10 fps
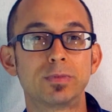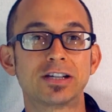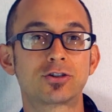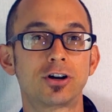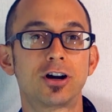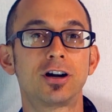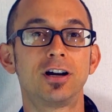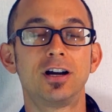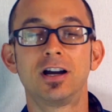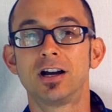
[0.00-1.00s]
me, sir,
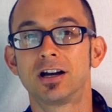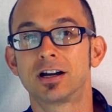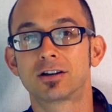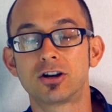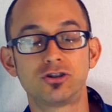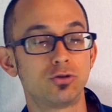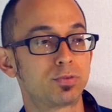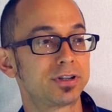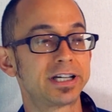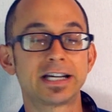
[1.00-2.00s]
could you
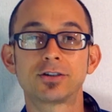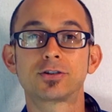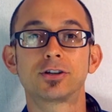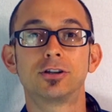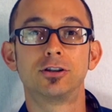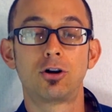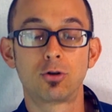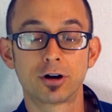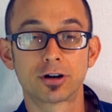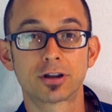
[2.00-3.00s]
please
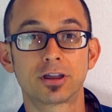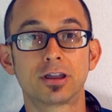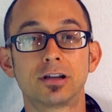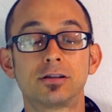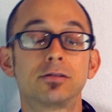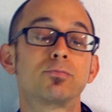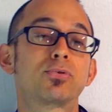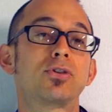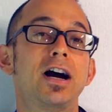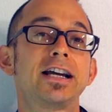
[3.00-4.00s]
lower the
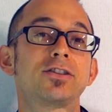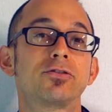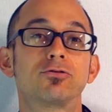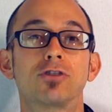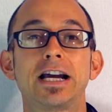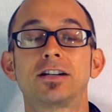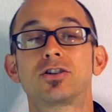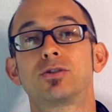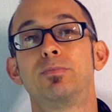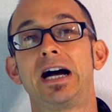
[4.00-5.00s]
price of
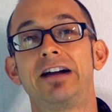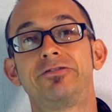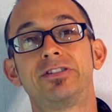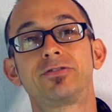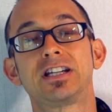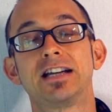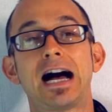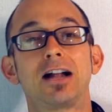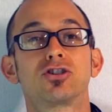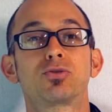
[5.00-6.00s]
rent by
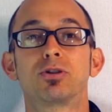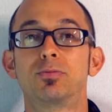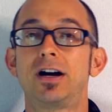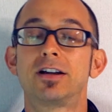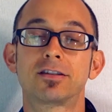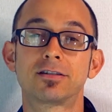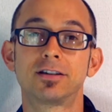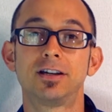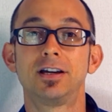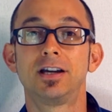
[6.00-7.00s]
$50 per month?
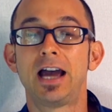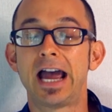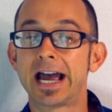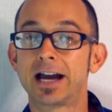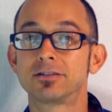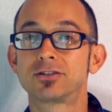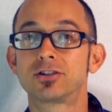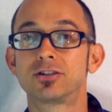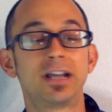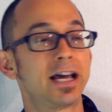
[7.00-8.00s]
And
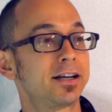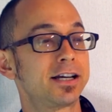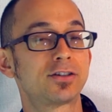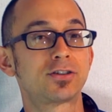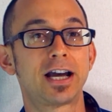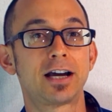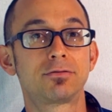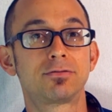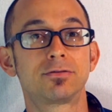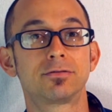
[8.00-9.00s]
then he said,
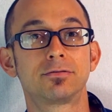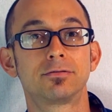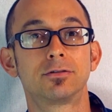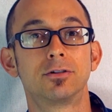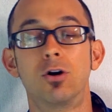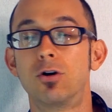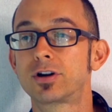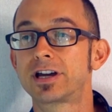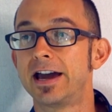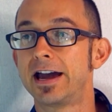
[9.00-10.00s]

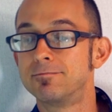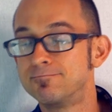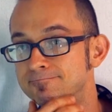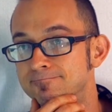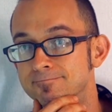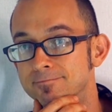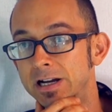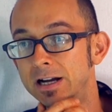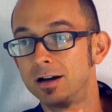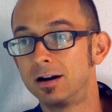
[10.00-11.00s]
okay,
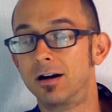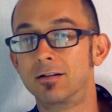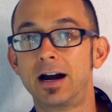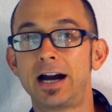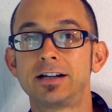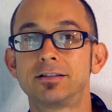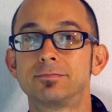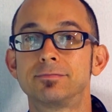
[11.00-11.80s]
all right,